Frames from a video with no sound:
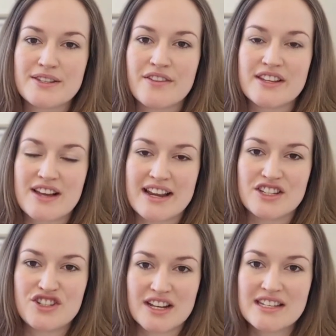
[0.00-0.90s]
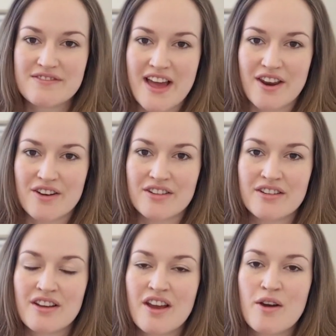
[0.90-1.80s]
this on the side he's just fed
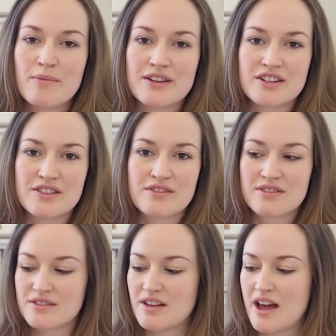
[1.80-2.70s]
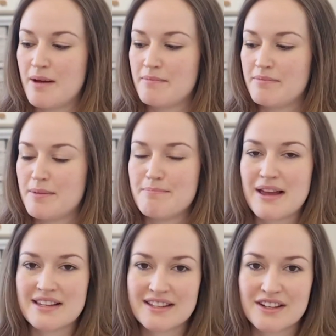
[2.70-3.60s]
on, which is the
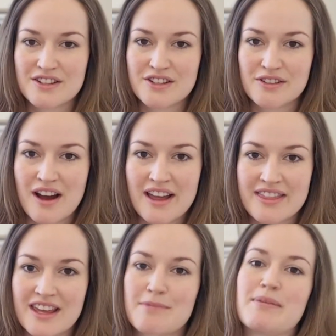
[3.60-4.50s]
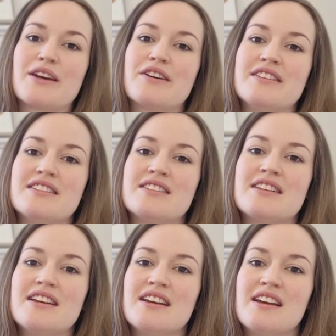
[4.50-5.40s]
best thing to do, I think,
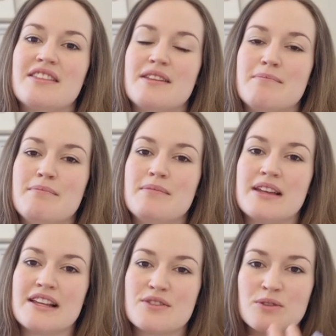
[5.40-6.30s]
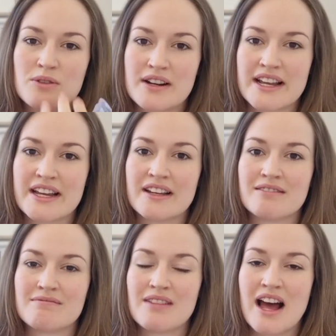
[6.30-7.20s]
because he's
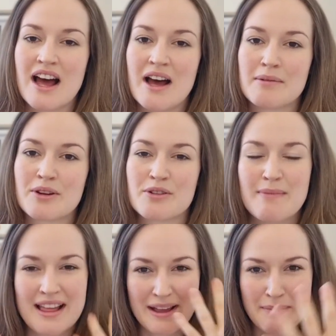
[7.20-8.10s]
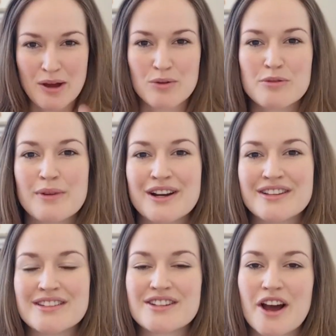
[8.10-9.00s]
already got all my
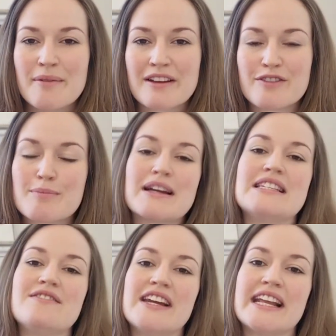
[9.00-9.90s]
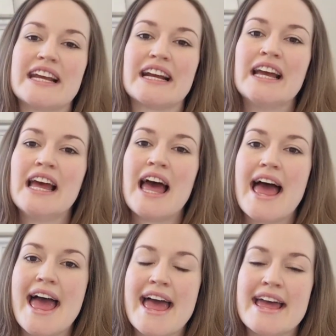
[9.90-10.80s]
hormones going for breastfeeding,
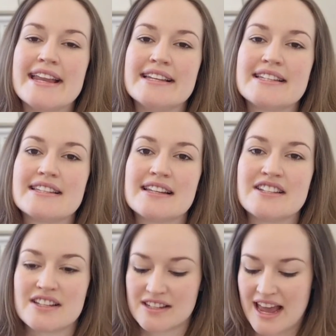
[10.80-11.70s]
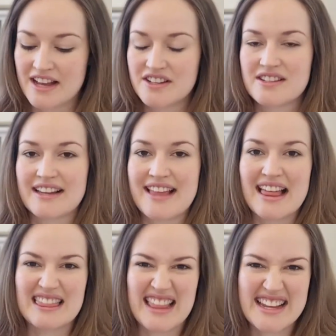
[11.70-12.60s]
and it just catches like
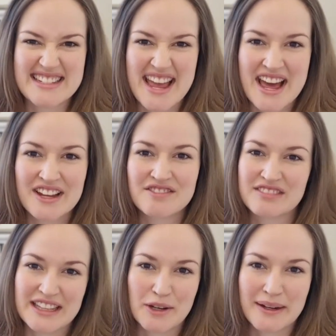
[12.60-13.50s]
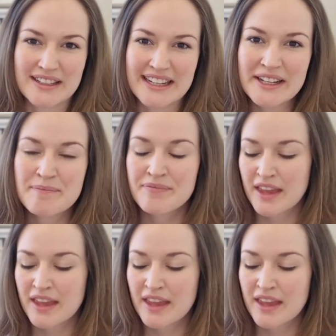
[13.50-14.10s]
that letdown really quickly.